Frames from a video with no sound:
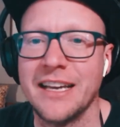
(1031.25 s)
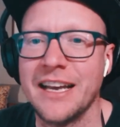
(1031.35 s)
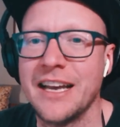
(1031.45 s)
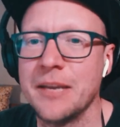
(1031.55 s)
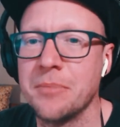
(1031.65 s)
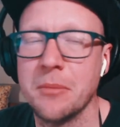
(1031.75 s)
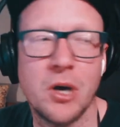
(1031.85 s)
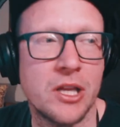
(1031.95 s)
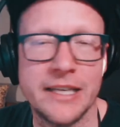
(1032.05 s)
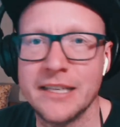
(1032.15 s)

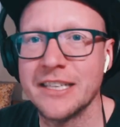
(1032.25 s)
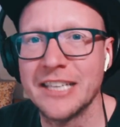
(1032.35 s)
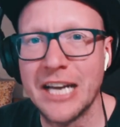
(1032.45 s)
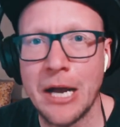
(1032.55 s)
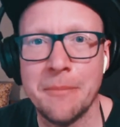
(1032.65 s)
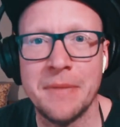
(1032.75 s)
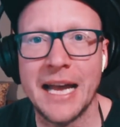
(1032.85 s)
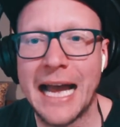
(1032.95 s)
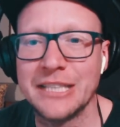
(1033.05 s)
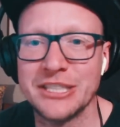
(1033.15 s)
hyperbolic
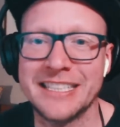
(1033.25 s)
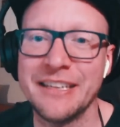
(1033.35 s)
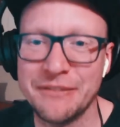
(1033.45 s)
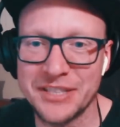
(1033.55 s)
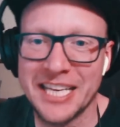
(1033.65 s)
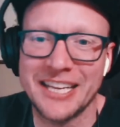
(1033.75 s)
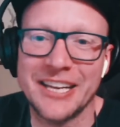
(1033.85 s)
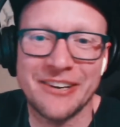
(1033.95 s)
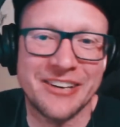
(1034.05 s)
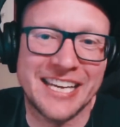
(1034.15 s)
adjectives
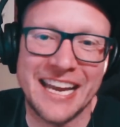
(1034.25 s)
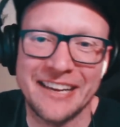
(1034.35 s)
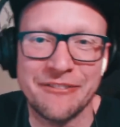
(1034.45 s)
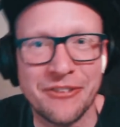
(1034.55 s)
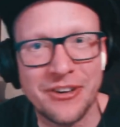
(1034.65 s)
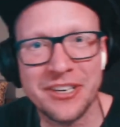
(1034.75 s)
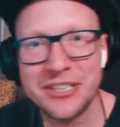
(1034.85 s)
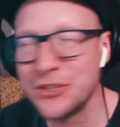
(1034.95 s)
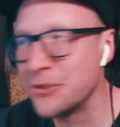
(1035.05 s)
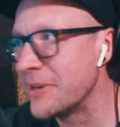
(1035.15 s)
that we're getting for our
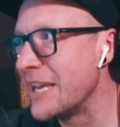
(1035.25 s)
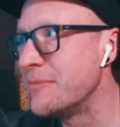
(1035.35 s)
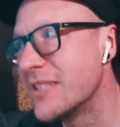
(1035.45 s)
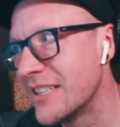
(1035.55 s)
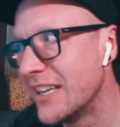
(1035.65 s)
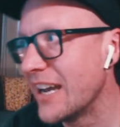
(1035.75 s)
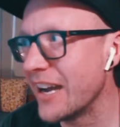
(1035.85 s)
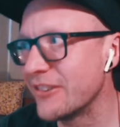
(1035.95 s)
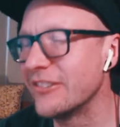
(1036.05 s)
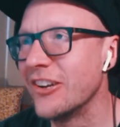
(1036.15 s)
cube names?
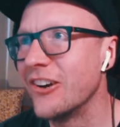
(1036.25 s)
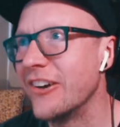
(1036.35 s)
I don't know.